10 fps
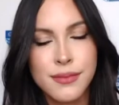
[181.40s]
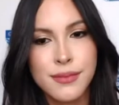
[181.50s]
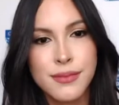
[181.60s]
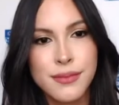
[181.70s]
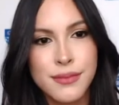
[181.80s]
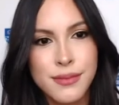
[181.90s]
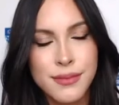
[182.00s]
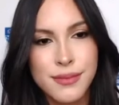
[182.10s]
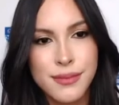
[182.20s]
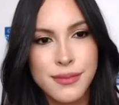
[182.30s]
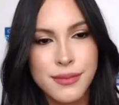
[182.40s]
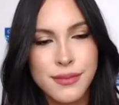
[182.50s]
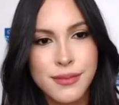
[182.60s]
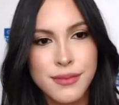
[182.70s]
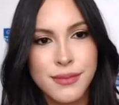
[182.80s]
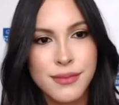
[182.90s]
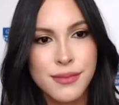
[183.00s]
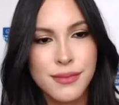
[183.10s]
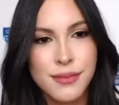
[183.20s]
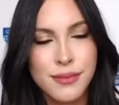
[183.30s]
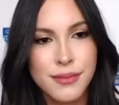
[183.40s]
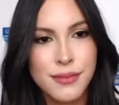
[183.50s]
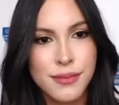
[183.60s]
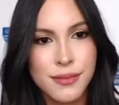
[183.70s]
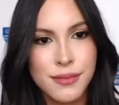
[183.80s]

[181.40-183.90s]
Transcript: (silent)